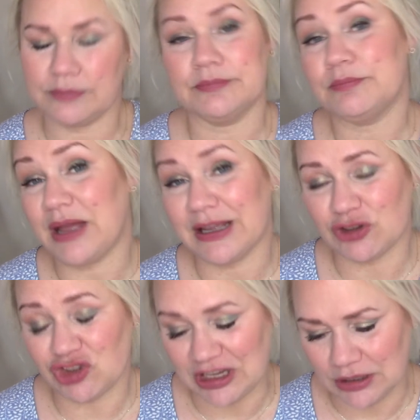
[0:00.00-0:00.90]

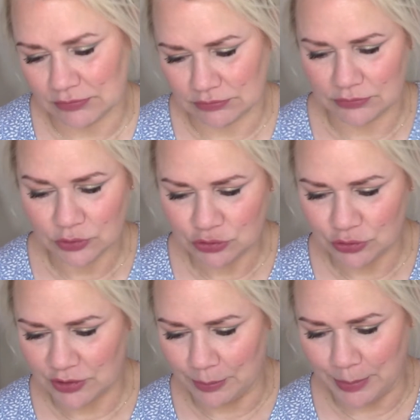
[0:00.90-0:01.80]
packaging to
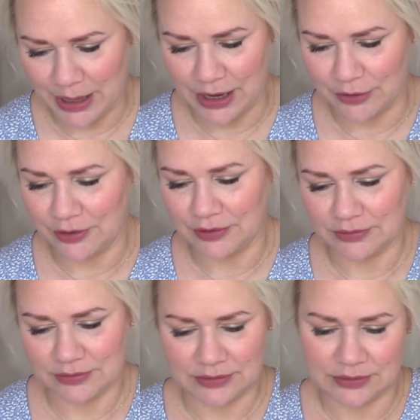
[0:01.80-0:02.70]
compare
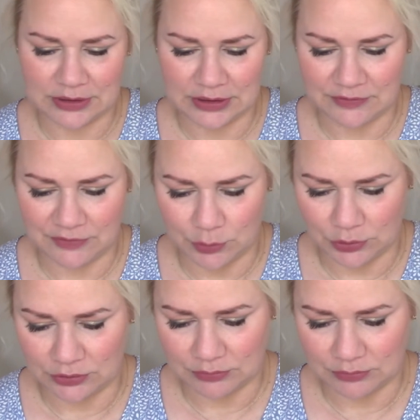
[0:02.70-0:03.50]
if I want to